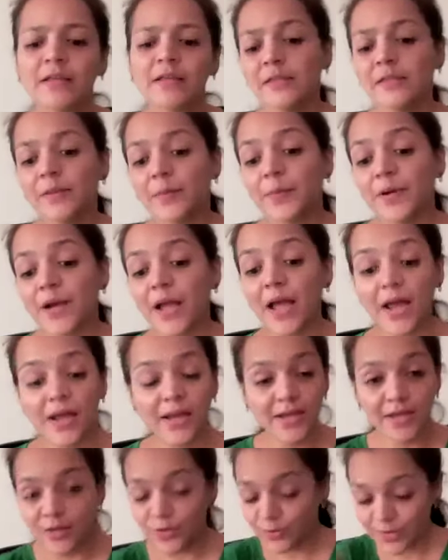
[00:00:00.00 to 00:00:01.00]
The
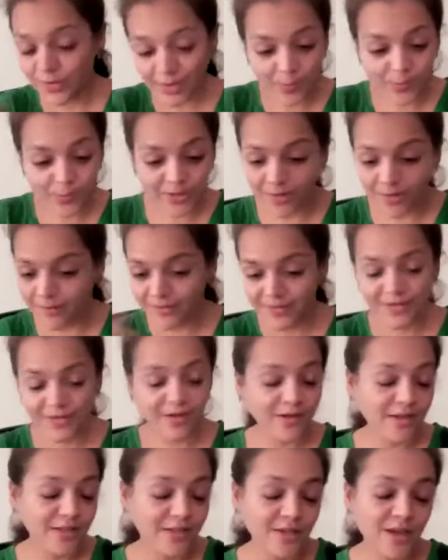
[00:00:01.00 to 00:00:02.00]
parhai, like whatever
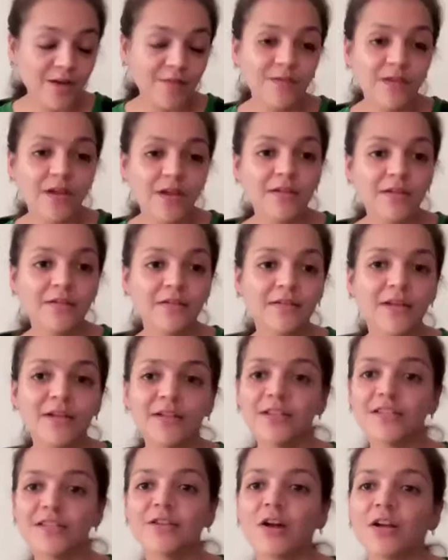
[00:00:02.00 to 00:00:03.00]
studies you have done,
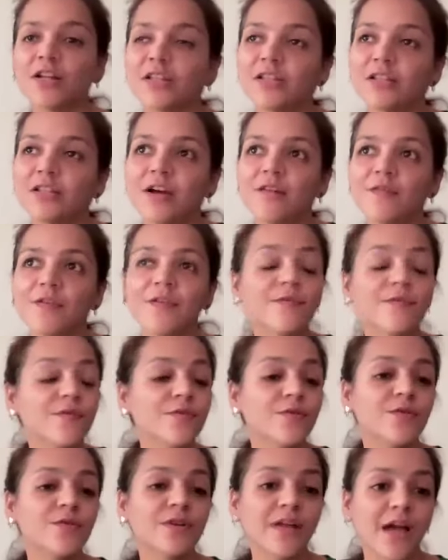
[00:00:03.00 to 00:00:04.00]
it is not enough. If
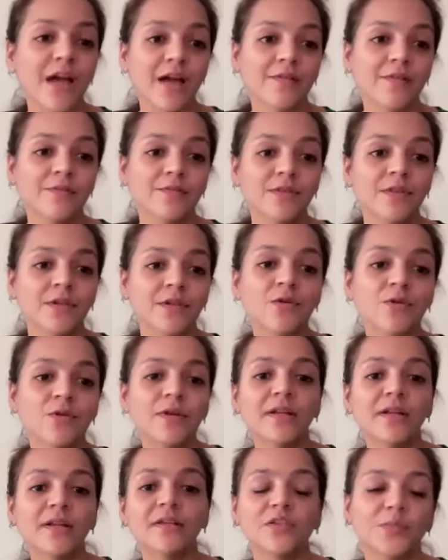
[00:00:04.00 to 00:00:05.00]
you don't have the
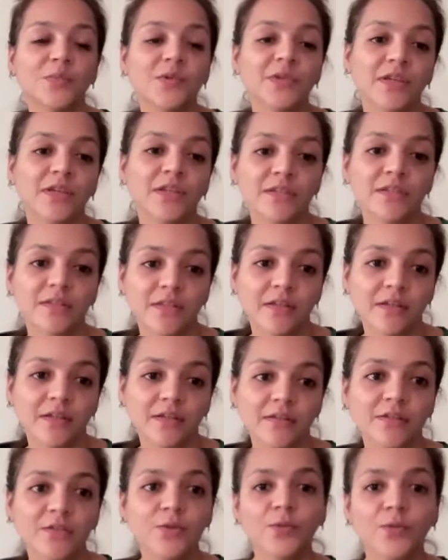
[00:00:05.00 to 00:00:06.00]
good English speaking
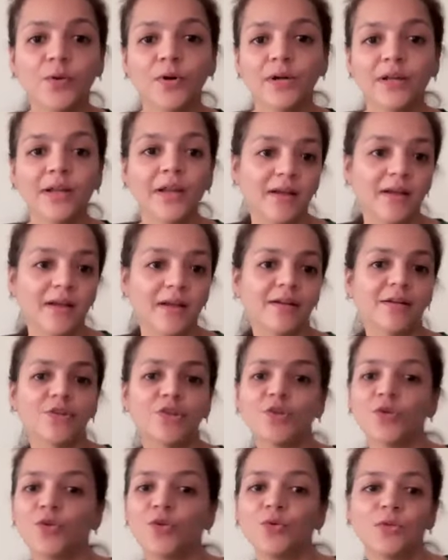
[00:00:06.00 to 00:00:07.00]
skills, you won't get
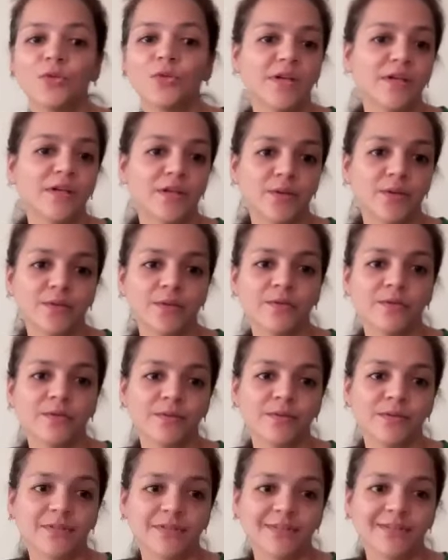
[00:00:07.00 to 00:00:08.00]
through the
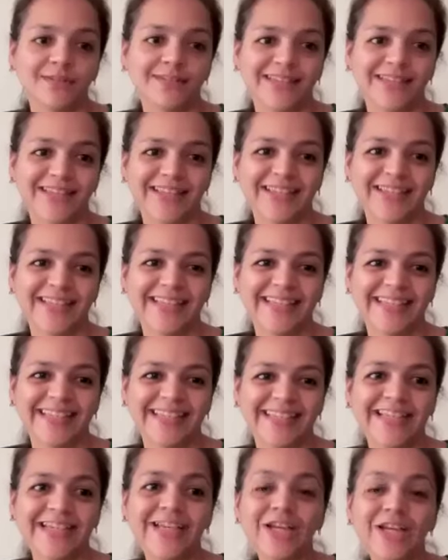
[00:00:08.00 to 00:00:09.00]
interviews.
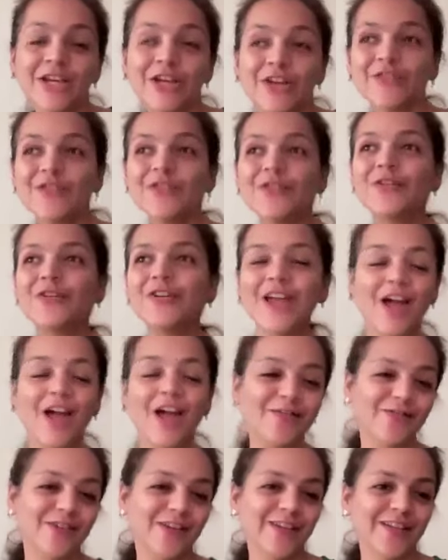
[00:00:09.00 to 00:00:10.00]
If you don't
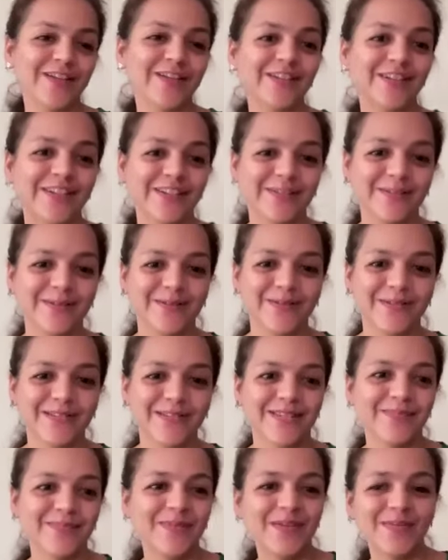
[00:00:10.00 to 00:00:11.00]
have very good
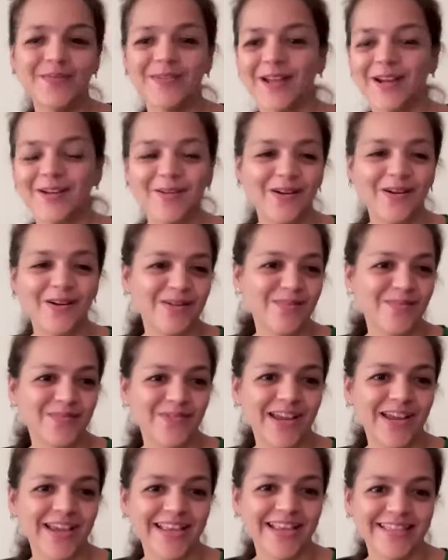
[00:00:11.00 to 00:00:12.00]
clothes, the people are not
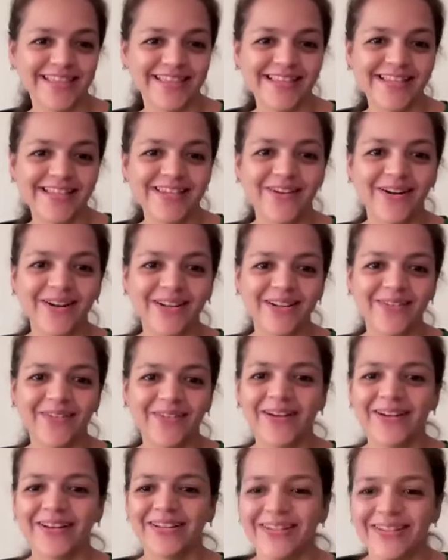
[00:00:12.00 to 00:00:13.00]
impressed, they'll not
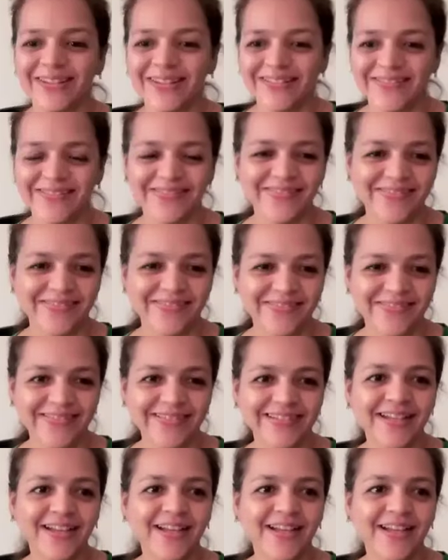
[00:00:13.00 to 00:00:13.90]
talk to you.